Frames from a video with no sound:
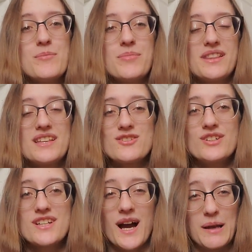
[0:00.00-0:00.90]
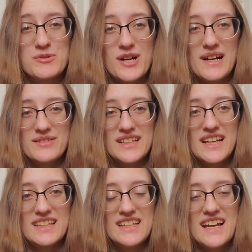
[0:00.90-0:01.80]
but they start time traveling
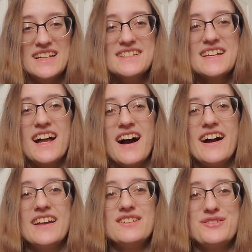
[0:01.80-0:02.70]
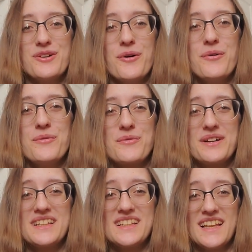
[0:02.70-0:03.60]
at the end, and I don't
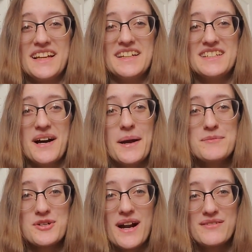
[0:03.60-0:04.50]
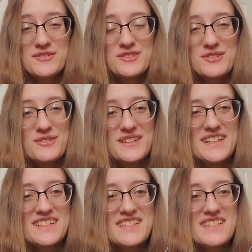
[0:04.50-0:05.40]
really like time travel
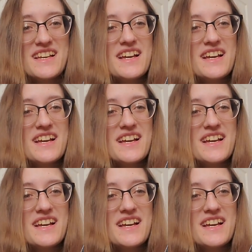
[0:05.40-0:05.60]
stories,